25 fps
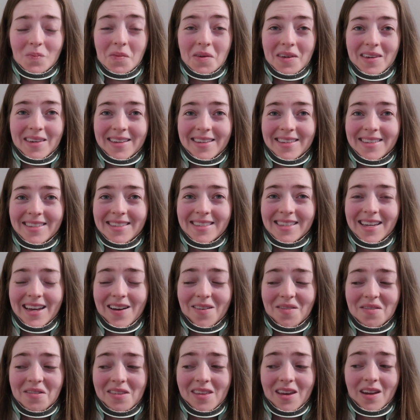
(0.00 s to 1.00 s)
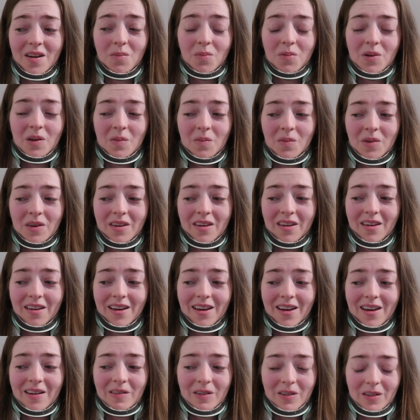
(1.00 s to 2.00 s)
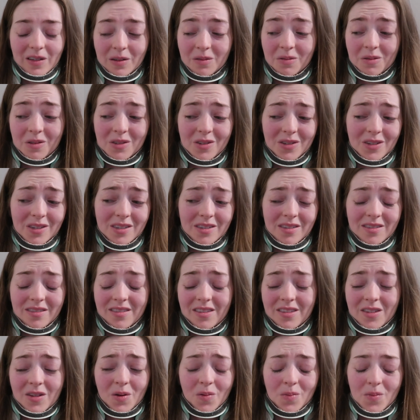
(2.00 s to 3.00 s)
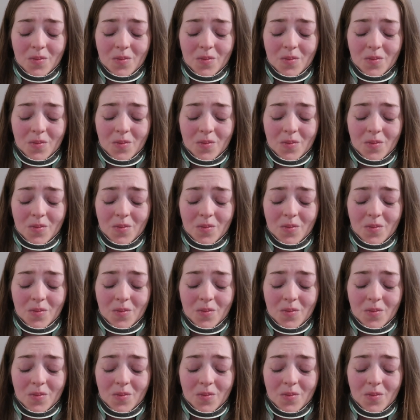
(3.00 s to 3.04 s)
because after that appointment I really was just so